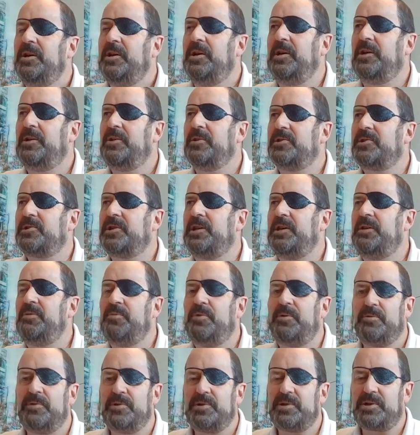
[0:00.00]
He could see
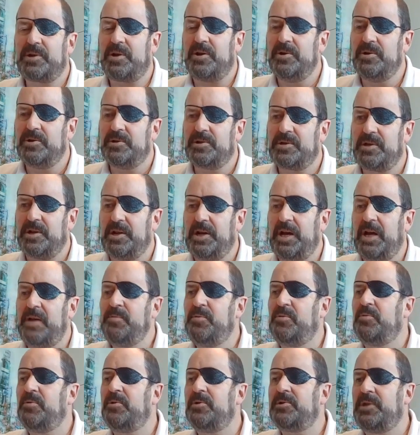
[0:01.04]
where his
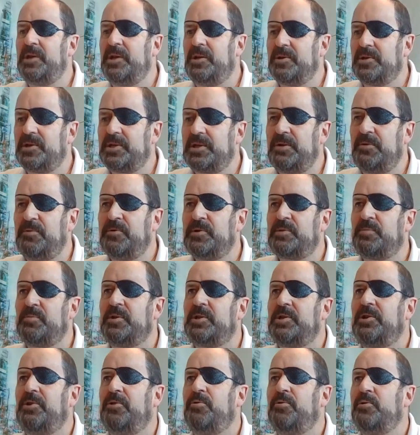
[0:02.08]
labour was, he could see where his
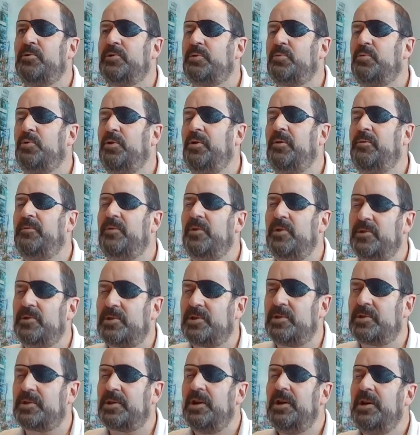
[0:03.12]
materials were
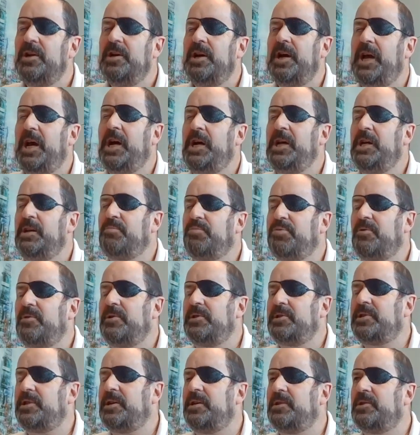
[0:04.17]
versus how he'd
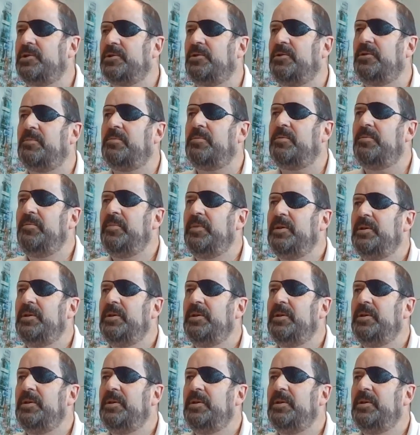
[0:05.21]
priced that job.